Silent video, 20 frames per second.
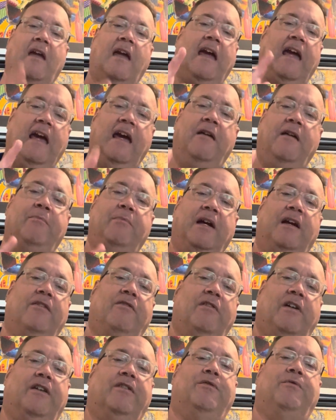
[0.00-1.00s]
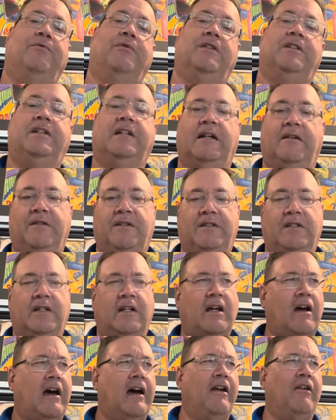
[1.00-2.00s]
I had a band director one time who said,
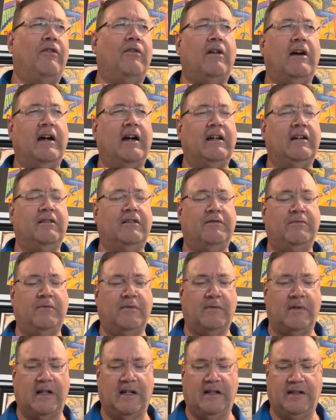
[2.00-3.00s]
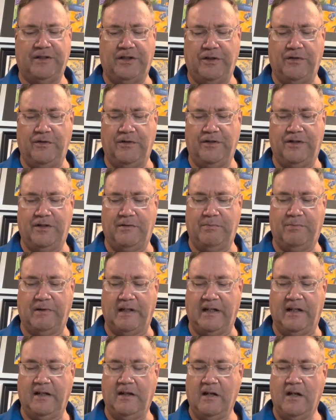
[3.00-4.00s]
I don't like my students to
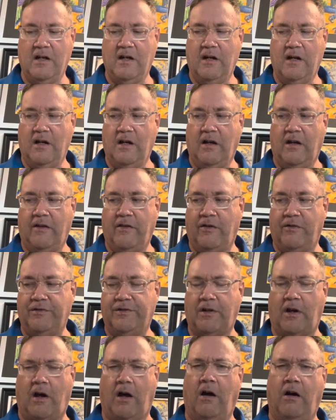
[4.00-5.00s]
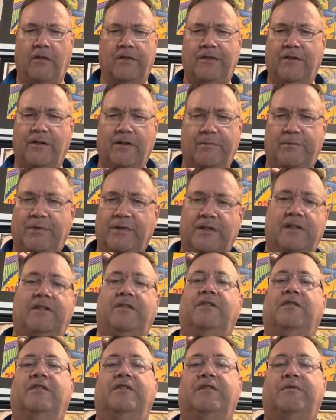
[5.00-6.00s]
play those alternate
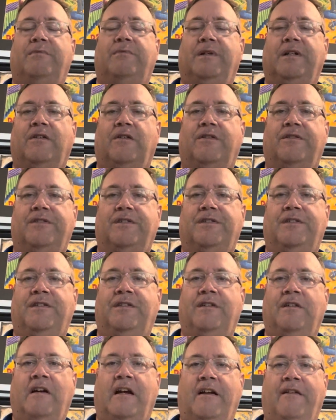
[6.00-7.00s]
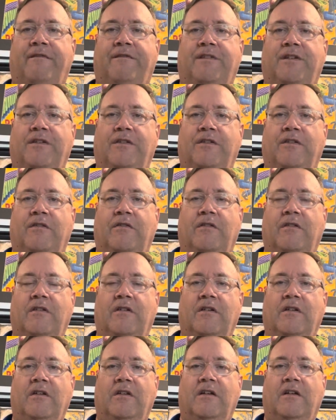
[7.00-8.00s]
positions because they're out of tune.
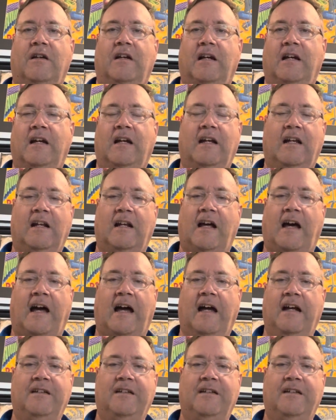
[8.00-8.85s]
And I